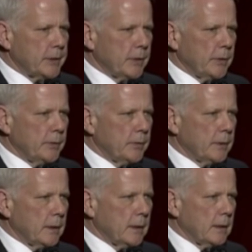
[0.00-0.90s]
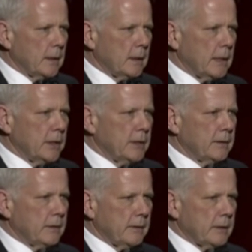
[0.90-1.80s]
so I
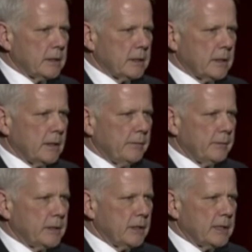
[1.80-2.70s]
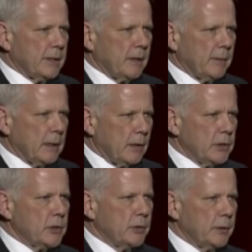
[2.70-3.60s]
don't, because it's, uh, it's, not something I'm
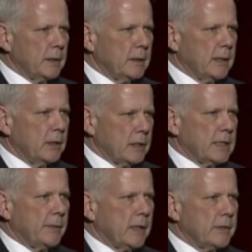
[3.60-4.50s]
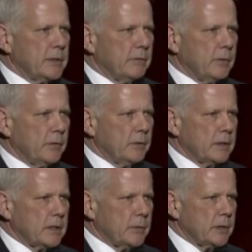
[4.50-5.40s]
close to and, and not something I was involved
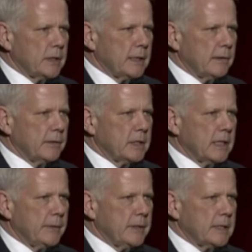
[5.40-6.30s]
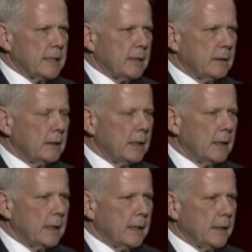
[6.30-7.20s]
in because I wasn't here at the time of the sale.
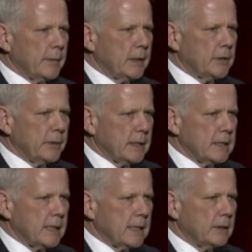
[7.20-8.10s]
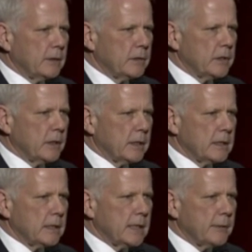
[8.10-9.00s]
Um, but I do understand that there is an
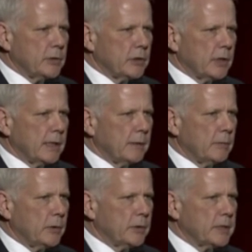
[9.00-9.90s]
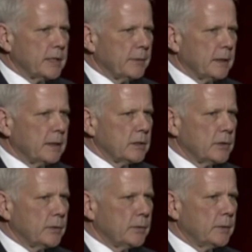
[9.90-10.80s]
honest attempt to try and broker something
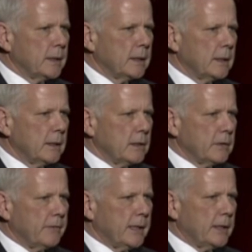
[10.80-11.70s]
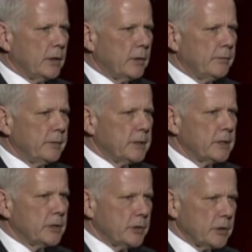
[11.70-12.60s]
to, uh, to find a home for
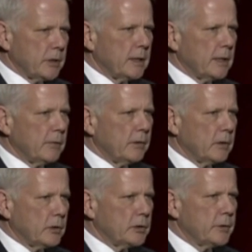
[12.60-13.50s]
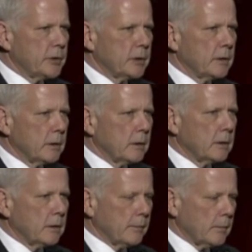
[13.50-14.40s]
this issue. So thank you for your contribution.
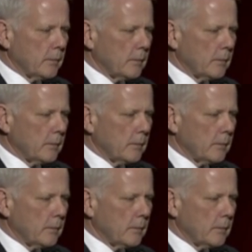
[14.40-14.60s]
Thank you.